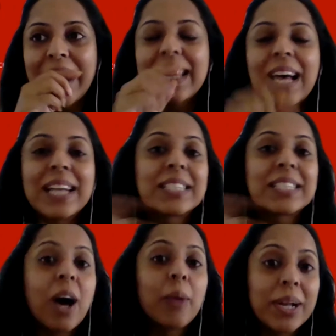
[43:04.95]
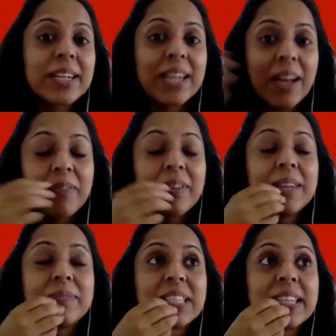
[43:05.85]
and that is that I went and
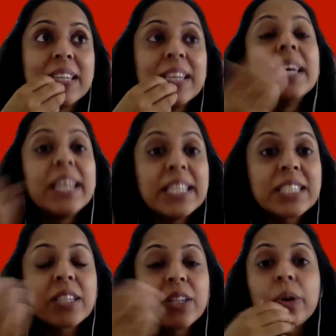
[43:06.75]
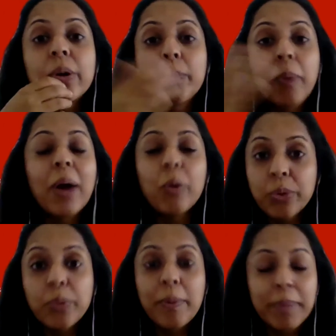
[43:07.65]
lived in Eastern Europe, where all
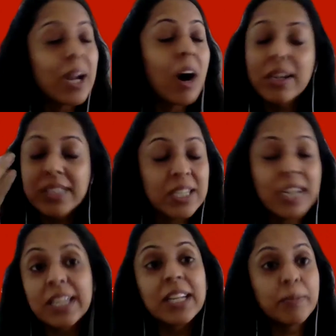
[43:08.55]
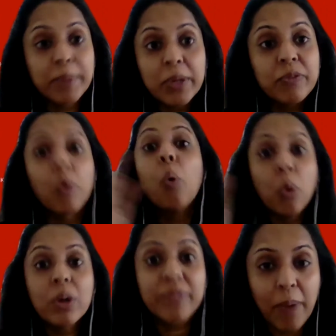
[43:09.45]
the women are stunningly beautiful, all
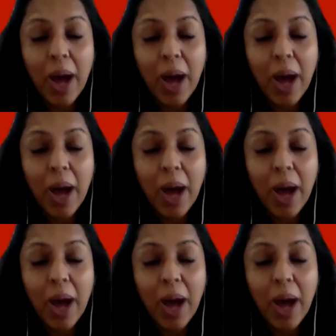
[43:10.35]
of them.